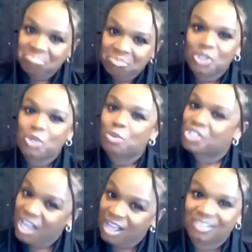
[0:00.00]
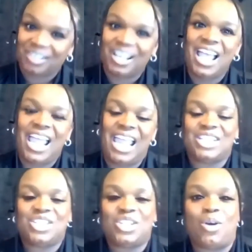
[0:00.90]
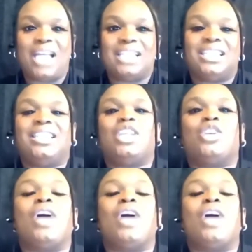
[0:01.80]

when you was young, and so I see that you